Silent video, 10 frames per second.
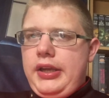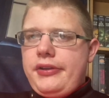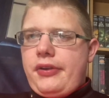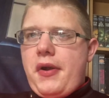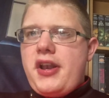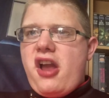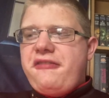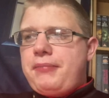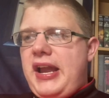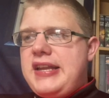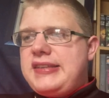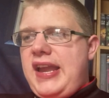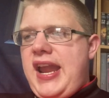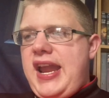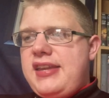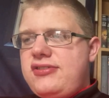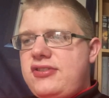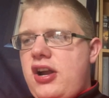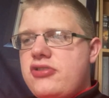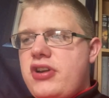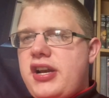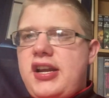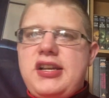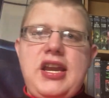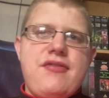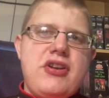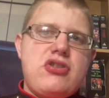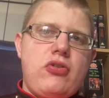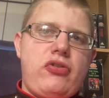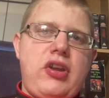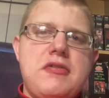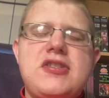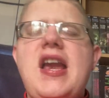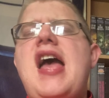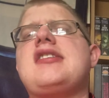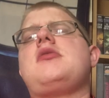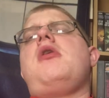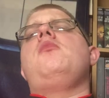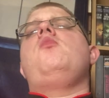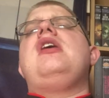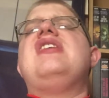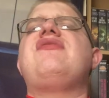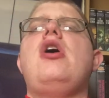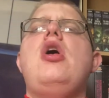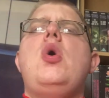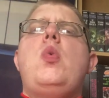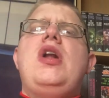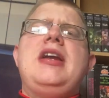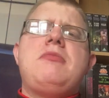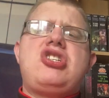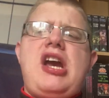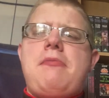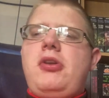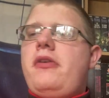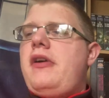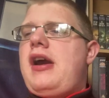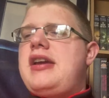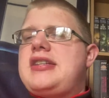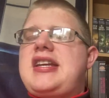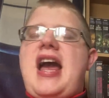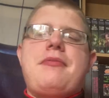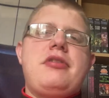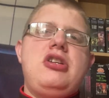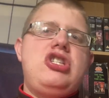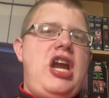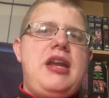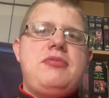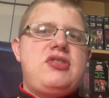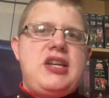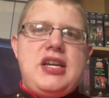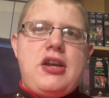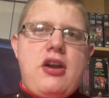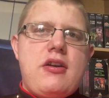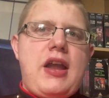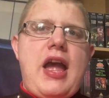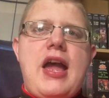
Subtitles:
So in 9th place, it is Star Trek, the original series. Yes, the one with William Shatner as Captain James T. Kirk.